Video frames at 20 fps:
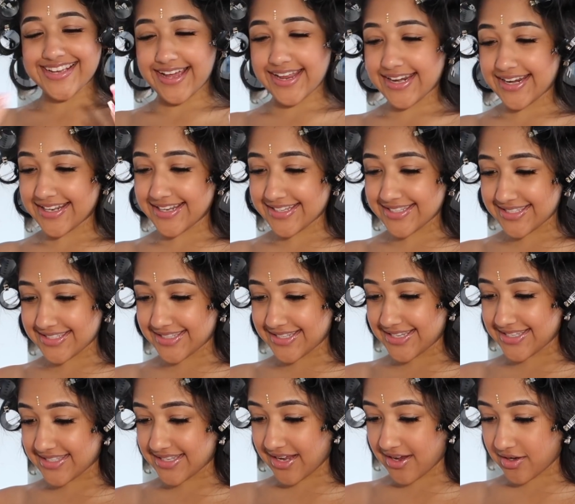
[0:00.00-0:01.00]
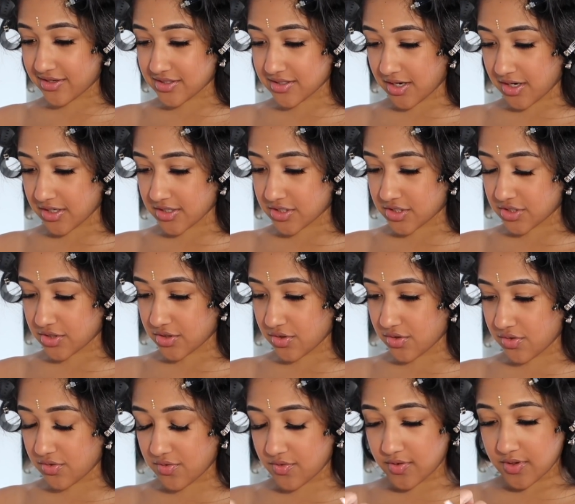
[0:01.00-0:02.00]
excited. This, these nails are
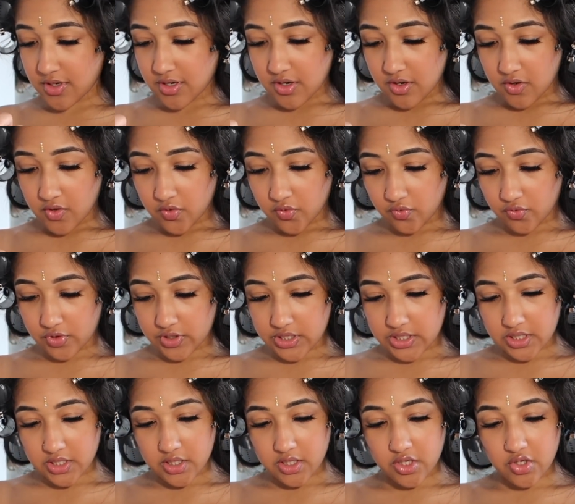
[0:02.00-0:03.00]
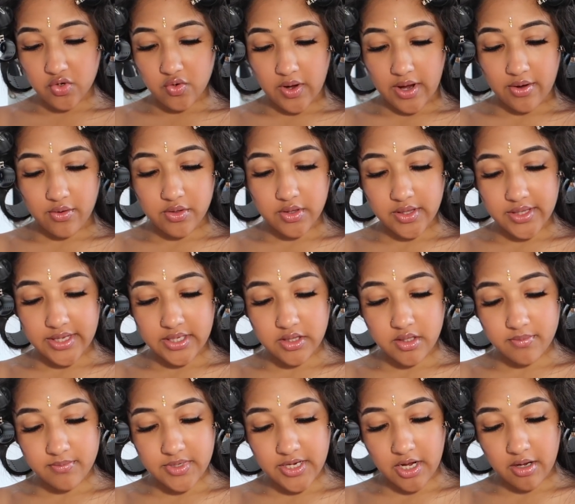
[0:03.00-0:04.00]
too freaking cute. I will link
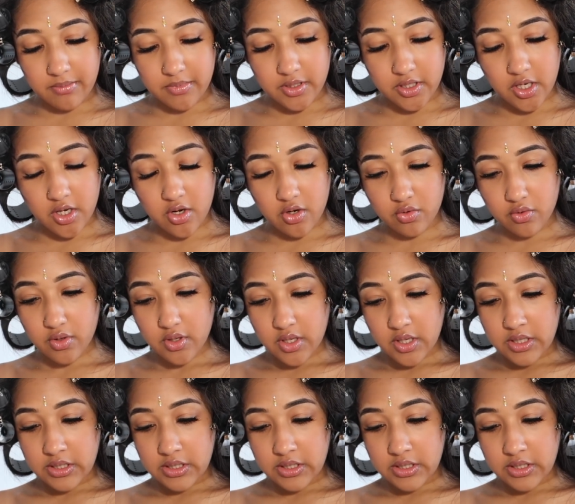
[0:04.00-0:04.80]
them down below.